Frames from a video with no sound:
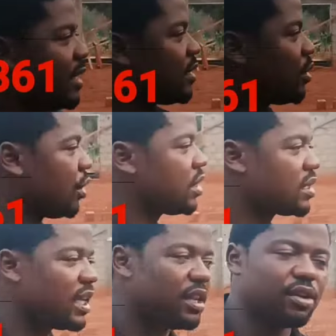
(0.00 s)
and God
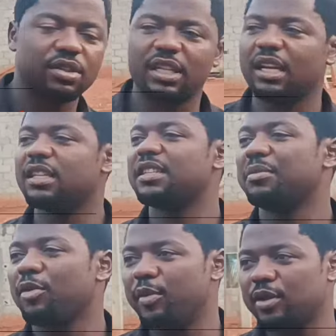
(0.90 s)
is telling us that is
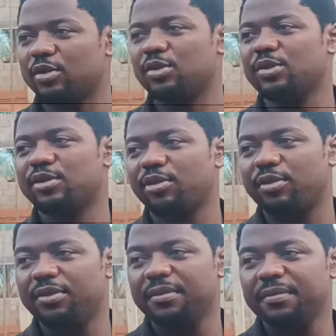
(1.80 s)
the moment to do so.
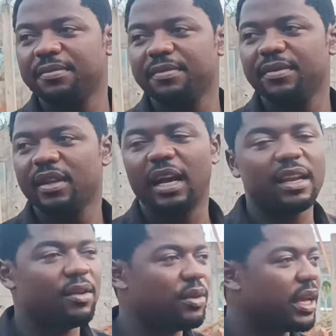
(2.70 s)
Amen.
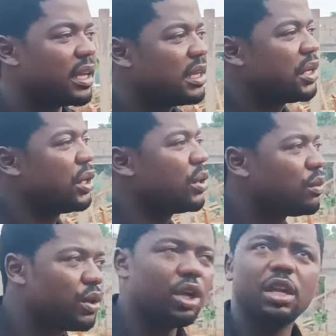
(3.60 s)
Hallelujah.
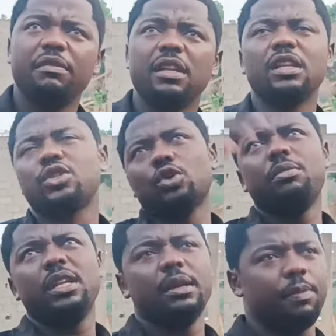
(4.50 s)
Amen. We don't even need so
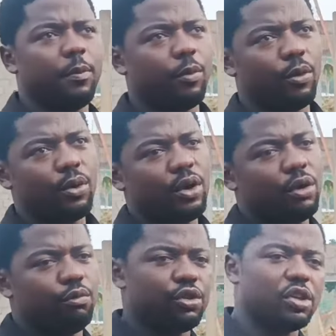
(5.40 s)
many people.
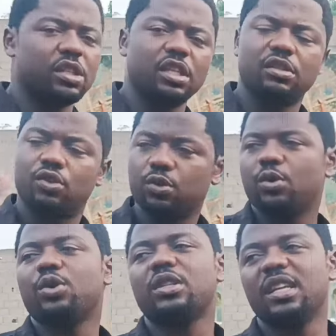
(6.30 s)
We just need
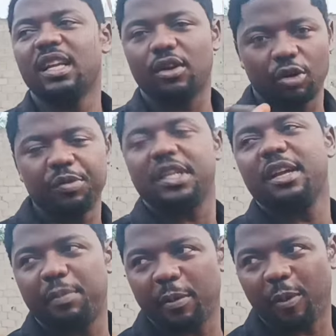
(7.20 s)
two or three
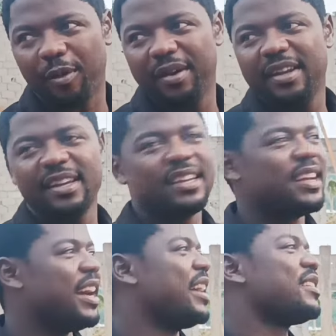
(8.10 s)
committed people.
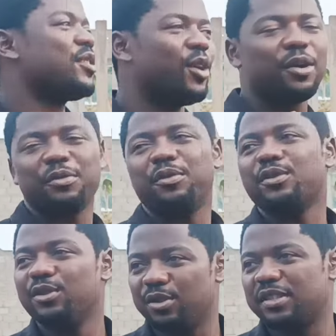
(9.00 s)
Amen. And God will
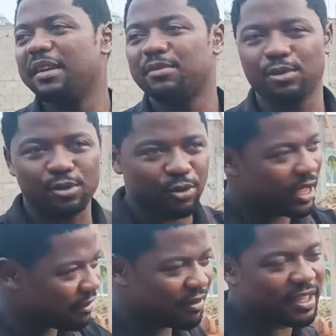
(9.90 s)
use them to do
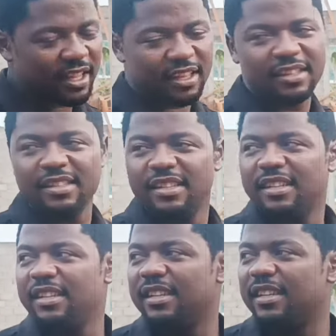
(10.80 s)
everything.
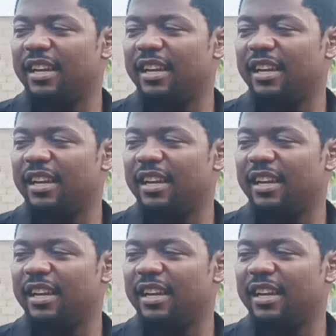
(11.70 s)
Amen.